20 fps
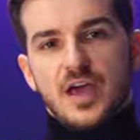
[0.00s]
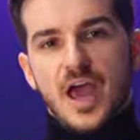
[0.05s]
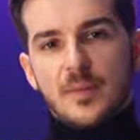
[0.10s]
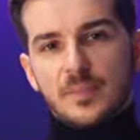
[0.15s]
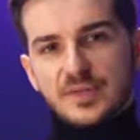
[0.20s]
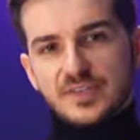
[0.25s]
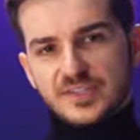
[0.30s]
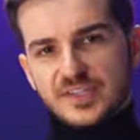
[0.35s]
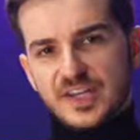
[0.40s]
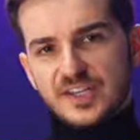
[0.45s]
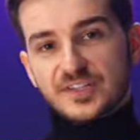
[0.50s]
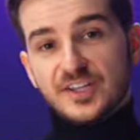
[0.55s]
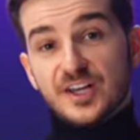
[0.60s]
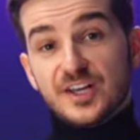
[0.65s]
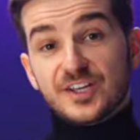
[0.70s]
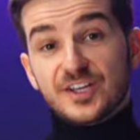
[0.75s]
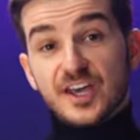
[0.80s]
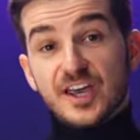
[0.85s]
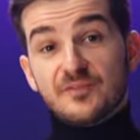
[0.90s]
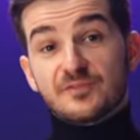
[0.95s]
Apple says
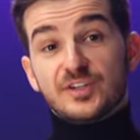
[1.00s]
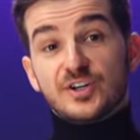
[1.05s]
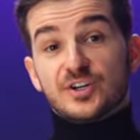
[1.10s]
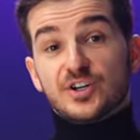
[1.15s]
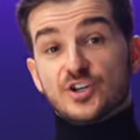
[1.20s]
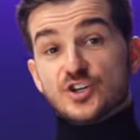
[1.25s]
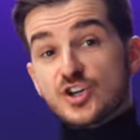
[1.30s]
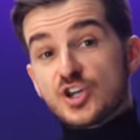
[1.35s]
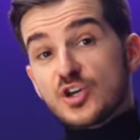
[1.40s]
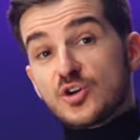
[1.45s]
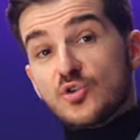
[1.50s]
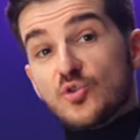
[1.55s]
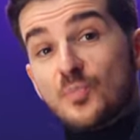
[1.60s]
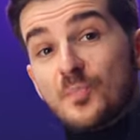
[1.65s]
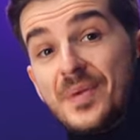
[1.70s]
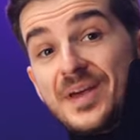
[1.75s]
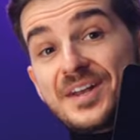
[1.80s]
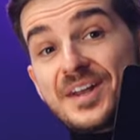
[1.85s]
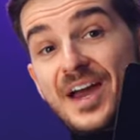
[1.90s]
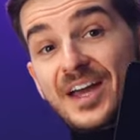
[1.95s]
that it gave their
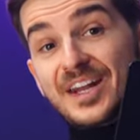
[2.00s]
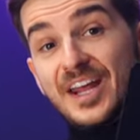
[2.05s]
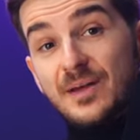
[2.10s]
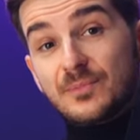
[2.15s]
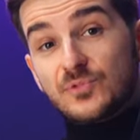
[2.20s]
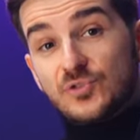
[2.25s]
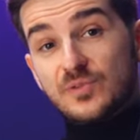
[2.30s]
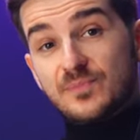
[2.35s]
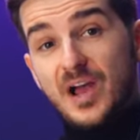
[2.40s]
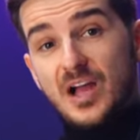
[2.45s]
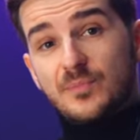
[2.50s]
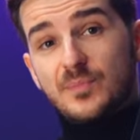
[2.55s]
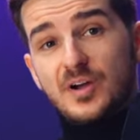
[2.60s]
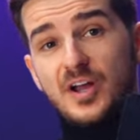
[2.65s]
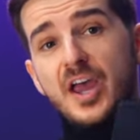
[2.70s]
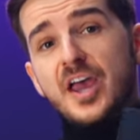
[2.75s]
new Midnight M three MacBook